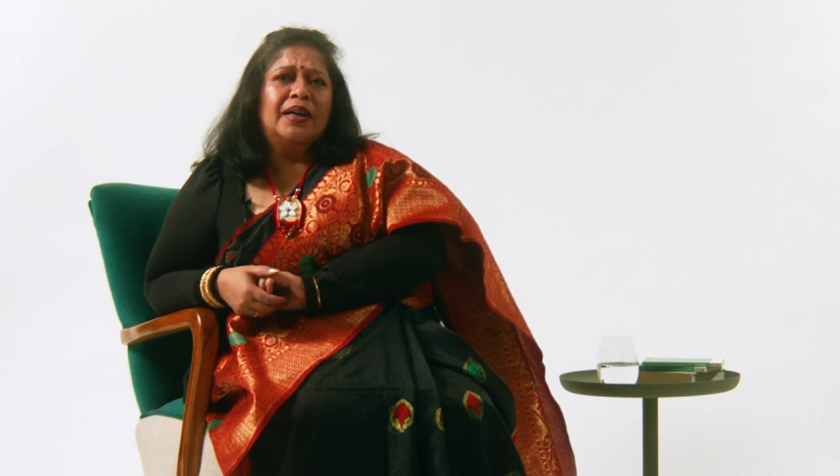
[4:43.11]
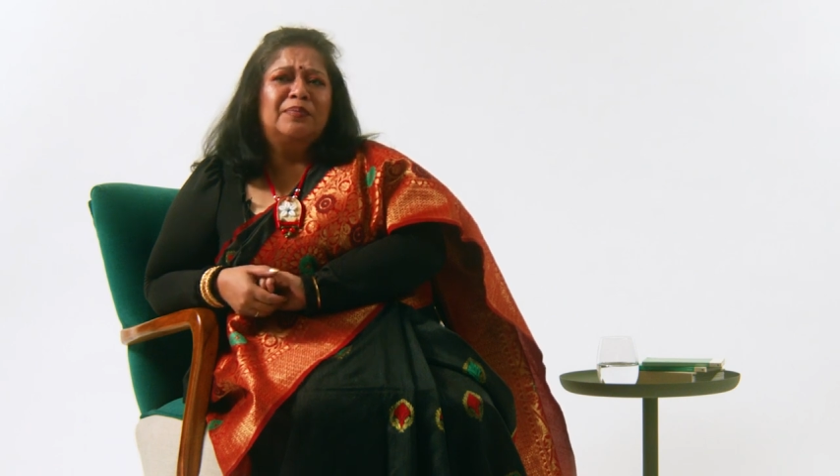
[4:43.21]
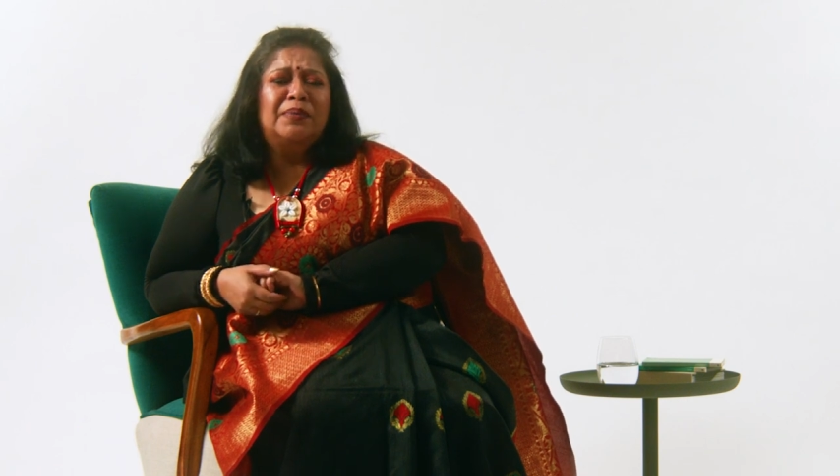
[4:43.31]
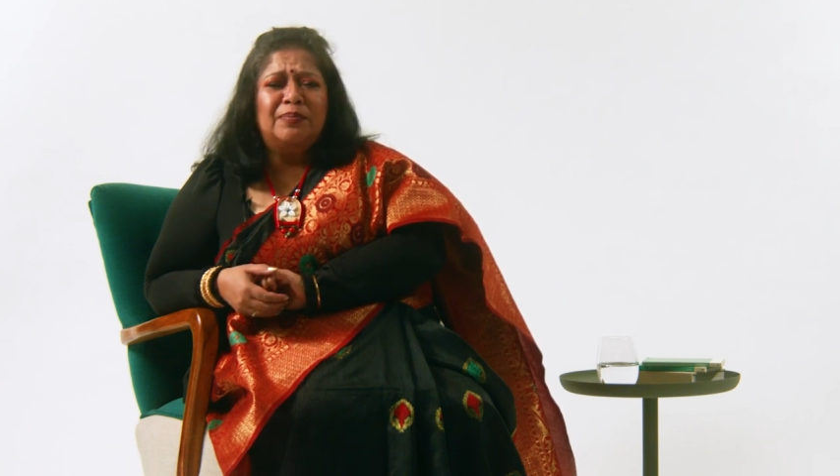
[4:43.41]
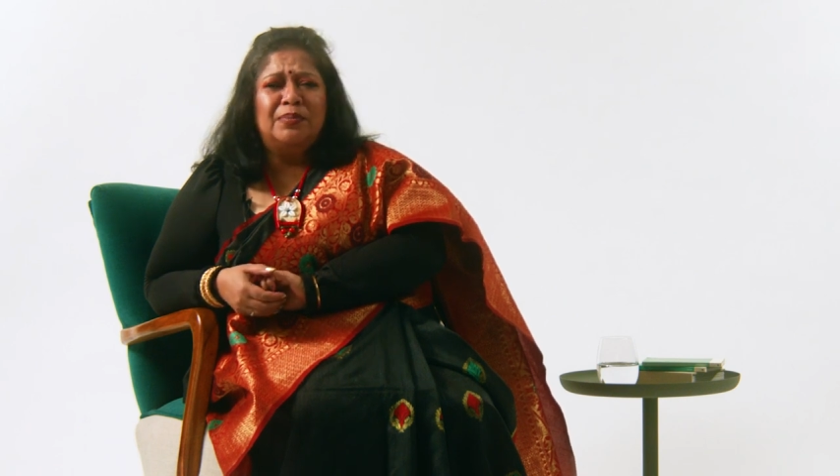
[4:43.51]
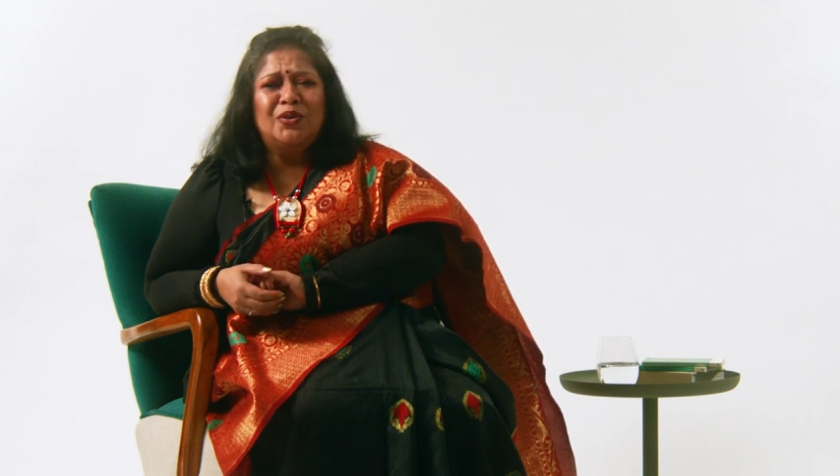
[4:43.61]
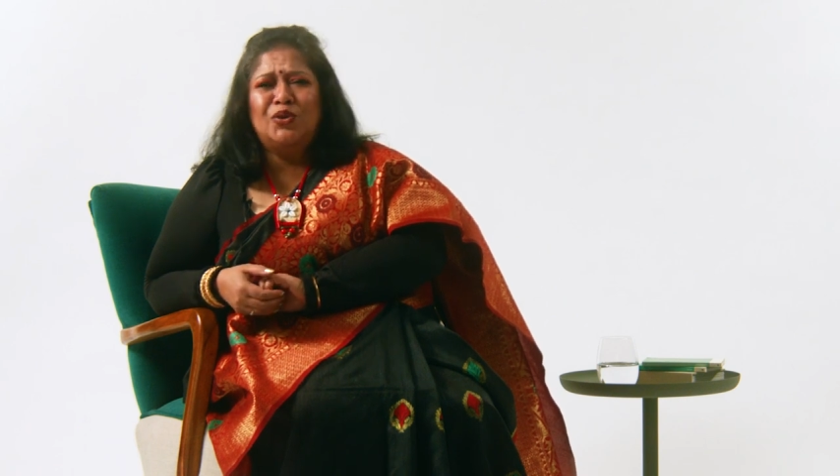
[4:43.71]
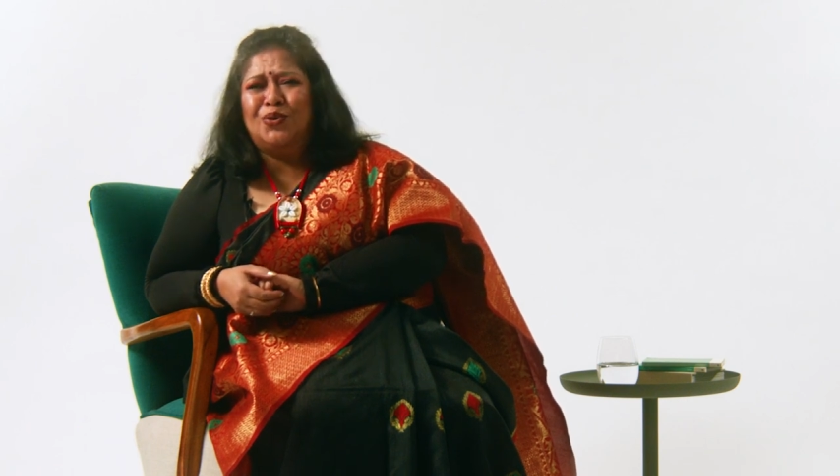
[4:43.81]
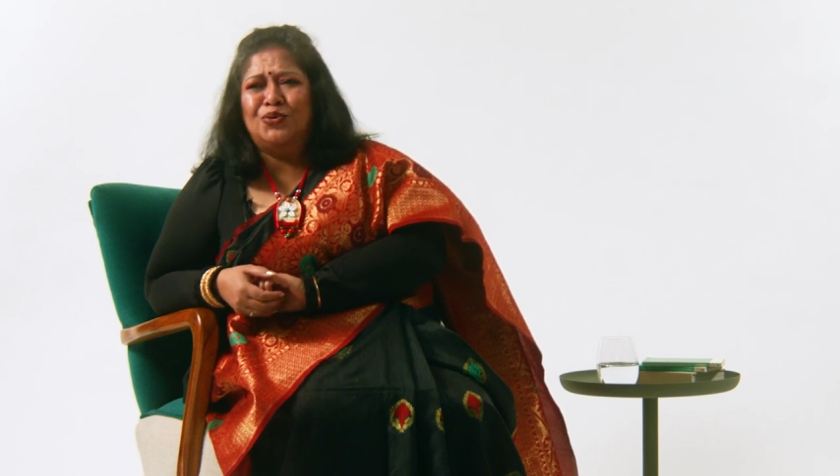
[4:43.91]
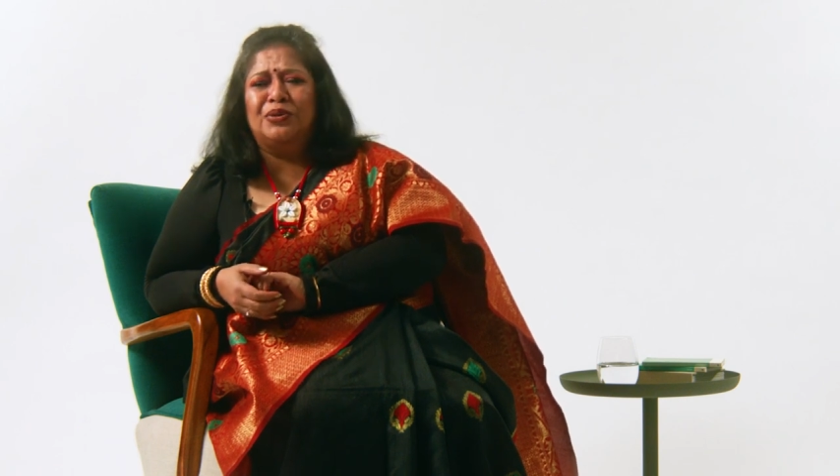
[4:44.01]
and people
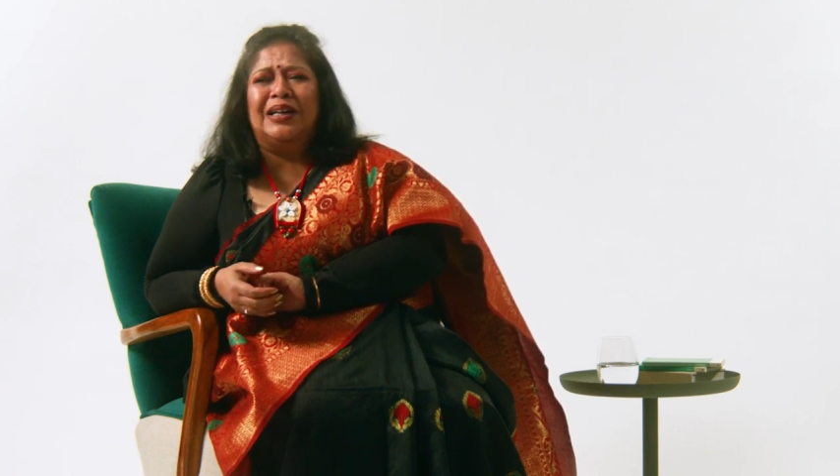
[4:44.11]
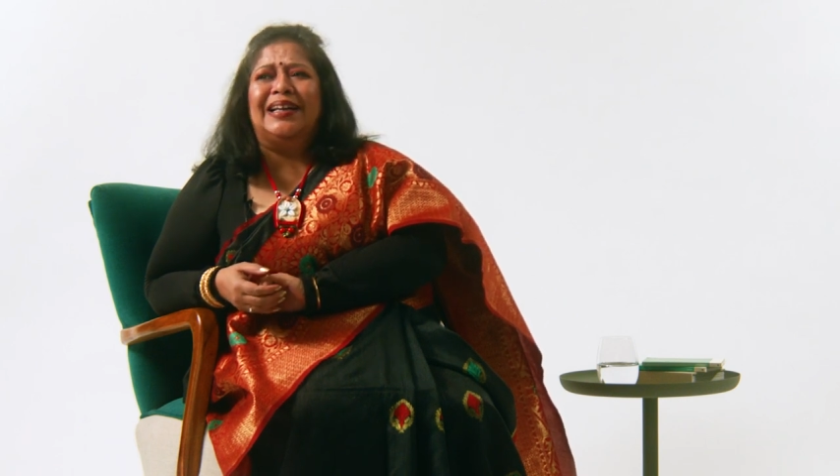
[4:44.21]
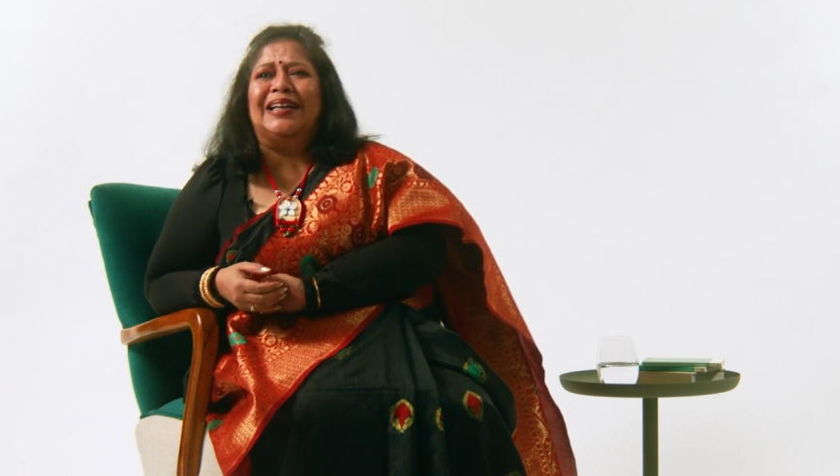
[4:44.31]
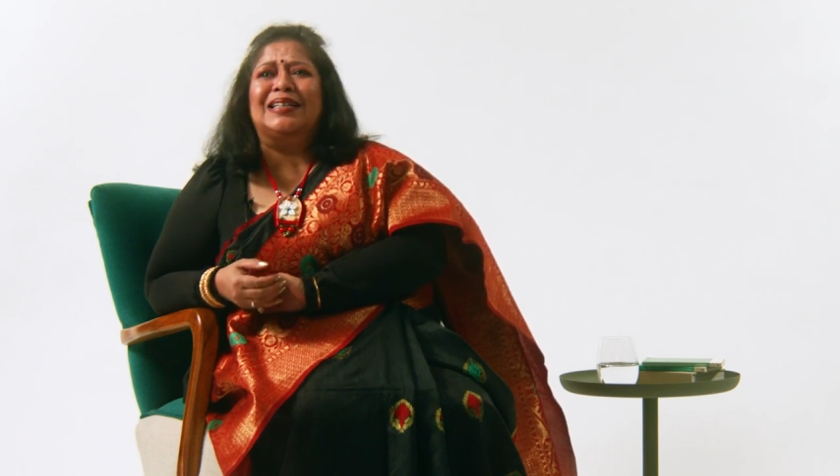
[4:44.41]
don't really